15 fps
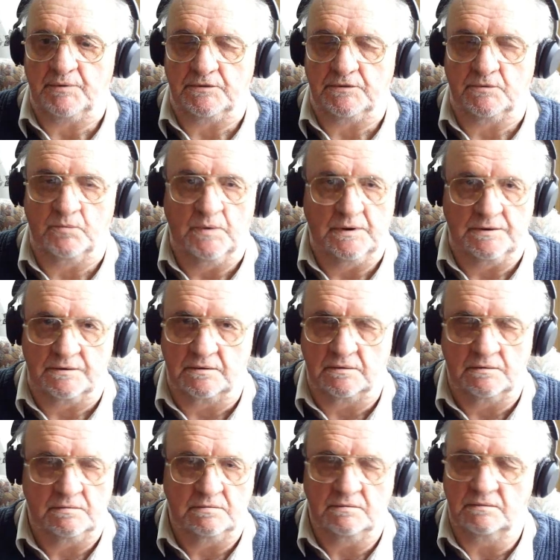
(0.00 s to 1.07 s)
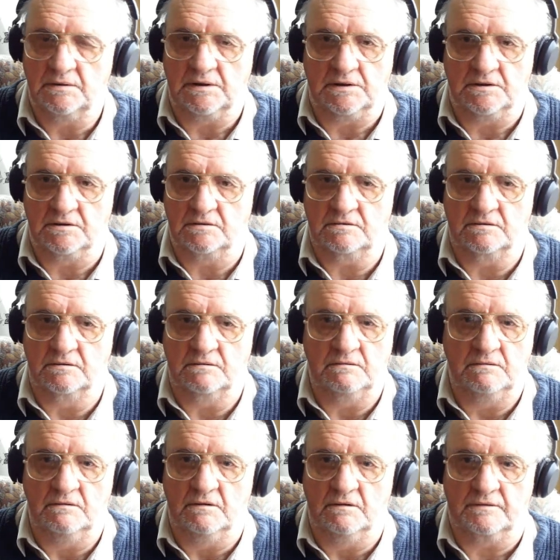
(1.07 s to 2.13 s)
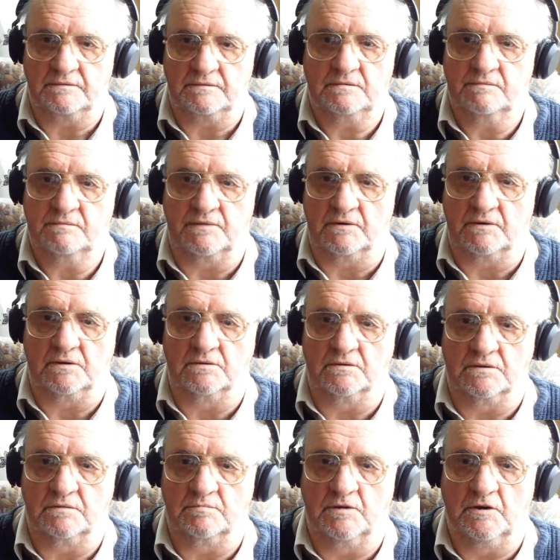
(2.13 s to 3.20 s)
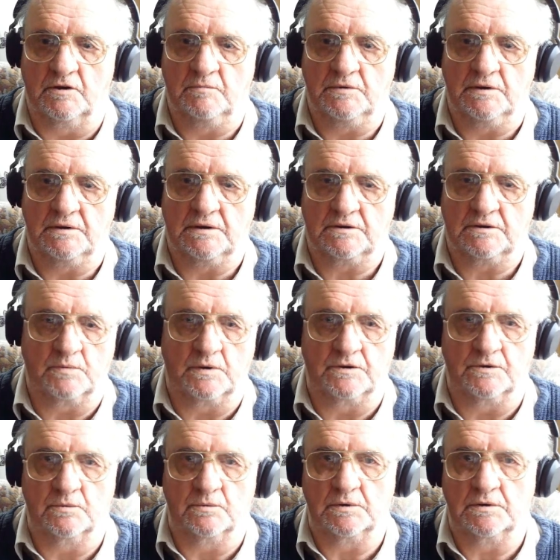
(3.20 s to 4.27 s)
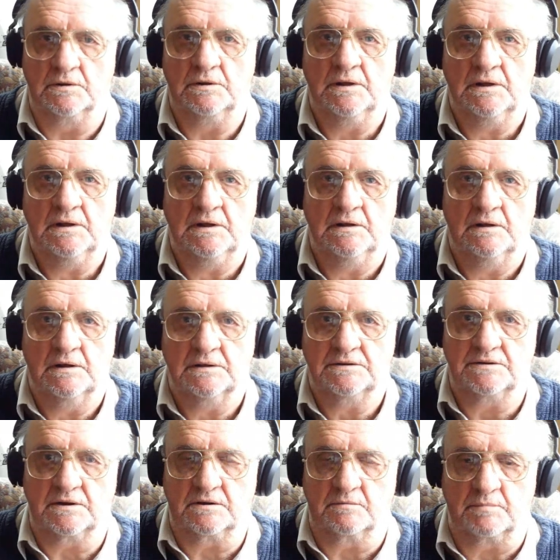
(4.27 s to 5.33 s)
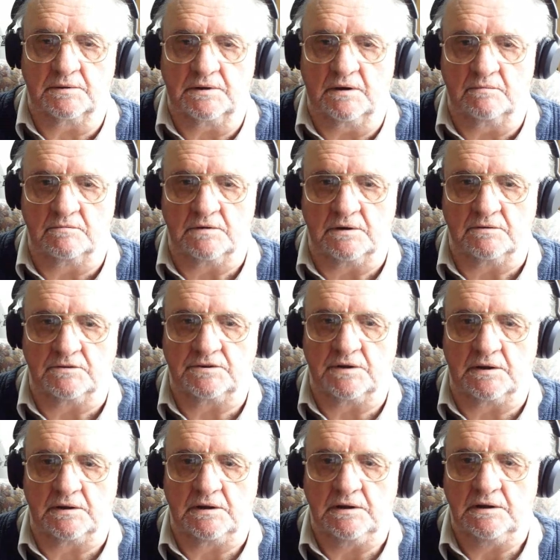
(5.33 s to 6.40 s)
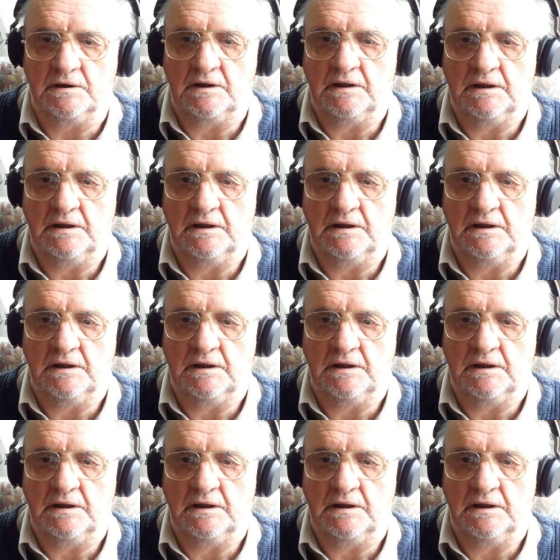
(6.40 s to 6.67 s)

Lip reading: But the weather is not very good at the moment, that's why I don't want to set up the camera outside.